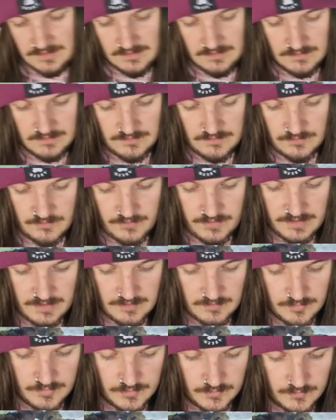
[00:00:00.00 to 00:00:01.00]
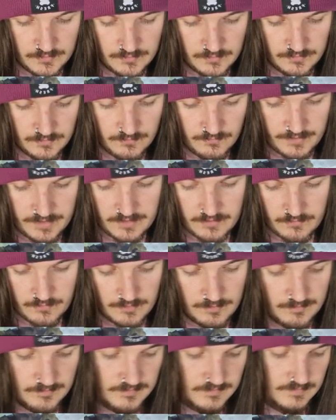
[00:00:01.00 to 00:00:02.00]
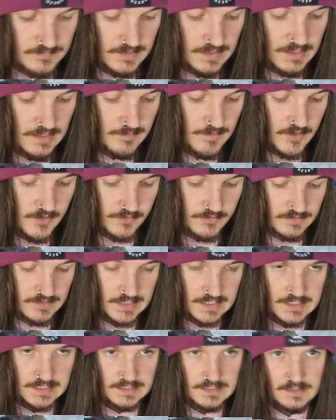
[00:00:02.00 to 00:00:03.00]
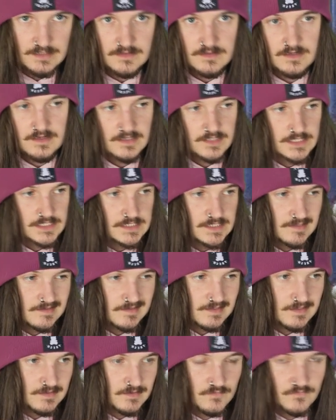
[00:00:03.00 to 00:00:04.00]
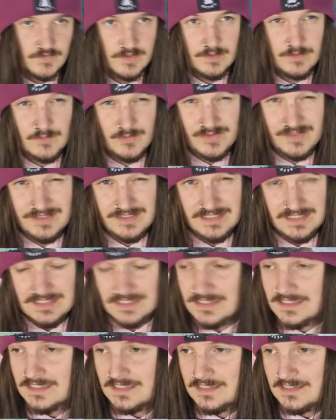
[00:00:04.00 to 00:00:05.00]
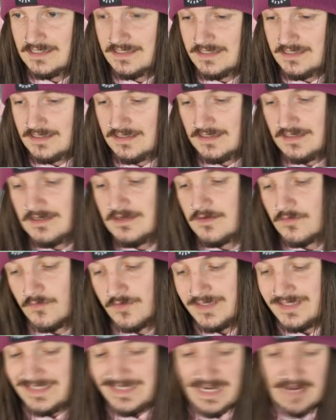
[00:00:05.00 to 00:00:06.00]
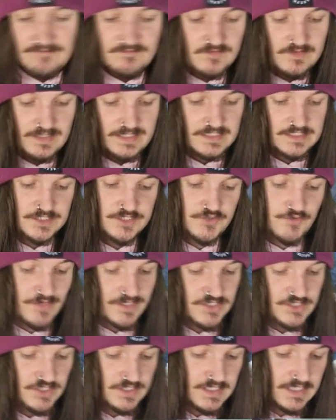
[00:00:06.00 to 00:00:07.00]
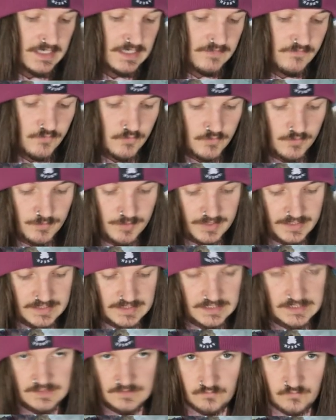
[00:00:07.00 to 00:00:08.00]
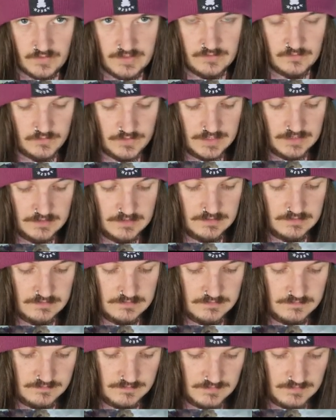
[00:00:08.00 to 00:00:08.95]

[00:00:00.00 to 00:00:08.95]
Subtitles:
the 3 blue Wreck-A-Romp. I don't like any other colors. I think you really, really have to like stretch your deck if you want to play this in red or yellow.